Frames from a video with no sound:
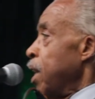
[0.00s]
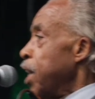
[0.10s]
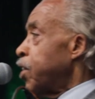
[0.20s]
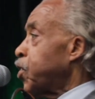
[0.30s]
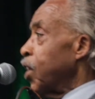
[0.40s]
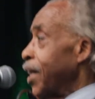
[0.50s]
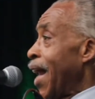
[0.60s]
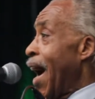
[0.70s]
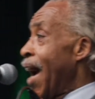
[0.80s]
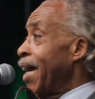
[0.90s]
It took
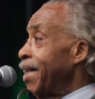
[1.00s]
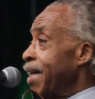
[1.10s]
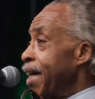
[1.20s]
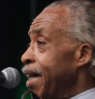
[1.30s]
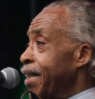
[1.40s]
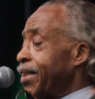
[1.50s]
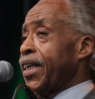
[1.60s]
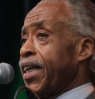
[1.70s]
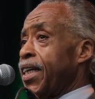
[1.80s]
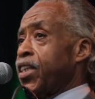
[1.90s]
9 years to
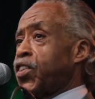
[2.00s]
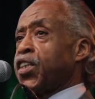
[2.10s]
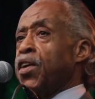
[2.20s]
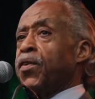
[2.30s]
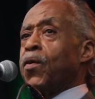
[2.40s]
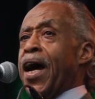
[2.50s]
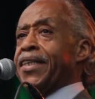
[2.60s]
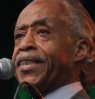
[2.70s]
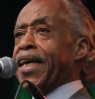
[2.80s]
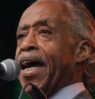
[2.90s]
get the Civil
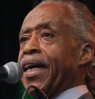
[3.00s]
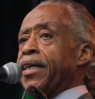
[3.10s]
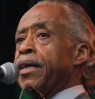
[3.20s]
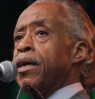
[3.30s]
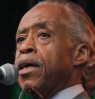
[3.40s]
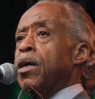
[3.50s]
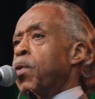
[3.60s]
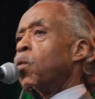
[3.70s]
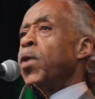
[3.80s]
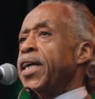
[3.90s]
Rights Act,
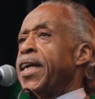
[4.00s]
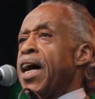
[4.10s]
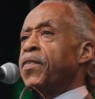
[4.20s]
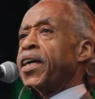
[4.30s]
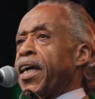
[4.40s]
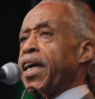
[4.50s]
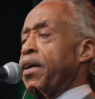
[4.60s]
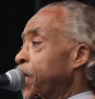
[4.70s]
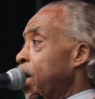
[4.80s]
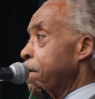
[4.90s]
but we never
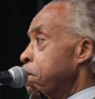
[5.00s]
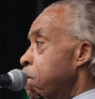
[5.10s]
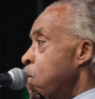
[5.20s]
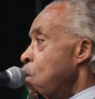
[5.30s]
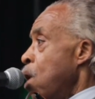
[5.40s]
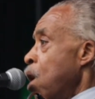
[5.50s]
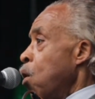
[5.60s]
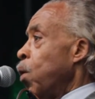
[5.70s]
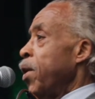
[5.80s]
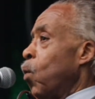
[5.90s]
gave up.
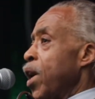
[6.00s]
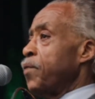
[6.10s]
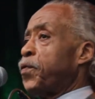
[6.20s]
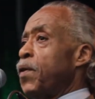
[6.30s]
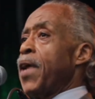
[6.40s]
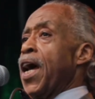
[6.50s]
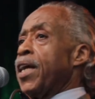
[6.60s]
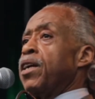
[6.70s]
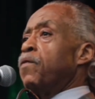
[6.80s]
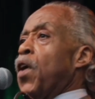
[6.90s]
We went from there
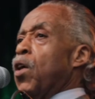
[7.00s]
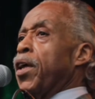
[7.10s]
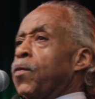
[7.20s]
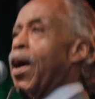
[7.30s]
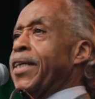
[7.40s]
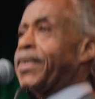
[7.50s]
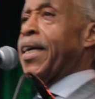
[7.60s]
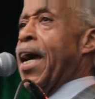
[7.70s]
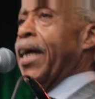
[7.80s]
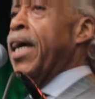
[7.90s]
to the Voting Rights Act,